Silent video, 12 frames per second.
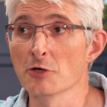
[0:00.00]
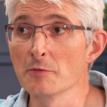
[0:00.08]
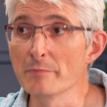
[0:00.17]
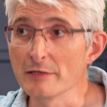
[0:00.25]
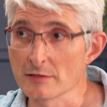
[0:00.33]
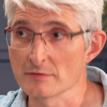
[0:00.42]

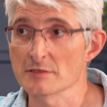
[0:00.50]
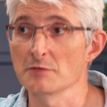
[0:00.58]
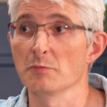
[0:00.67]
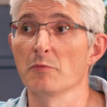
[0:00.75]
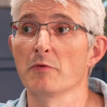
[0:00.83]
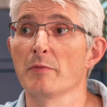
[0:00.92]
could be
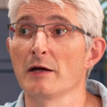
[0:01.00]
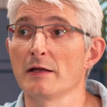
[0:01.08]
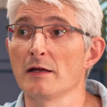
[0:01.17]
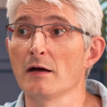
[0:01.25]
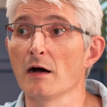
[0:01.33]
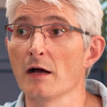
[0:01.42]
consumable by
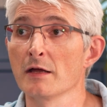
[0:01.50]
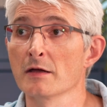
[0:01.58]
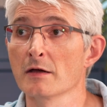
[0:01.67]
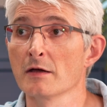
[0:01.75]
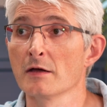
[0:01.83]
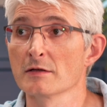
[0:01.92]
AI,
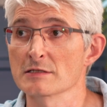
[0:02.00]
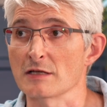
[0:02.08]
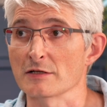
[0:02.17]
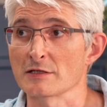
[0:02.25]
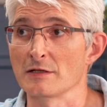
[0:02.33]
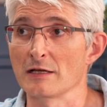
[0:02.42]

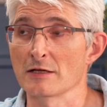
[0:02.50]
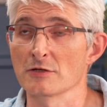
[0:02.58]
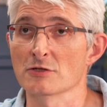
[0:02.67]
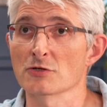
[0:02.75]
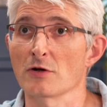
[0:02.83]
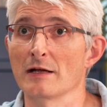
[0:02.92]
such that it
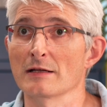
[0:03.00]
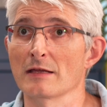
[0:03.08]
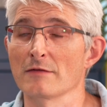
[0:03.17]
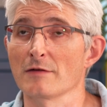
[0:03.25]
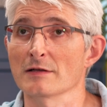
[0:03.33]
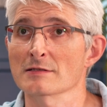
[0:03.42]
could try and
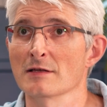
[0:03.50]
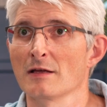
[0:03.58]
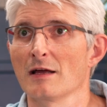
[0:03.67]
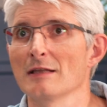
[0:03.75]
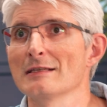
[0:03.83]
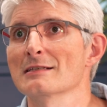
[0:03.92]
give us
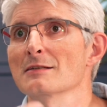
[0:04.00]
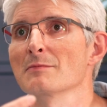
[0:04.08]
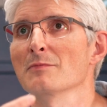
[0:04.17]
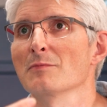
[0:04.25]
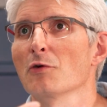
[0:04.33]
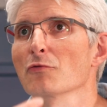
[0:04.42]
at least
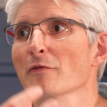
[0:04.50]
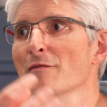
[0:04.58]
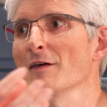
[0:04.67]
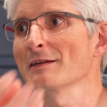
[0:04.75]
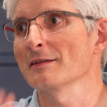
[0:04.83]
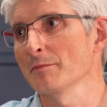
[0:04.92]
some more
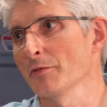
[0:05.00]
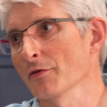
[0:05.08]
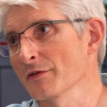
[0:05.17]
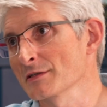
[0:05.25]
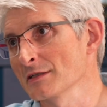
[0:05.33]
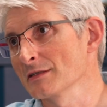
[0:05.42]
refined
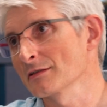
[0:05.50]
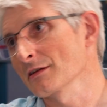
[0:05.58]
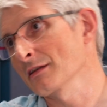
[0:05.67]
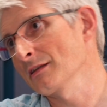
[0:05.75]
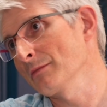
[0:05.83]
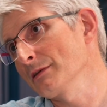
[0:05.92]
hypotheses that
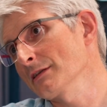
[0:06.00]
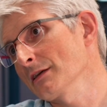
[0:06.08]
can then be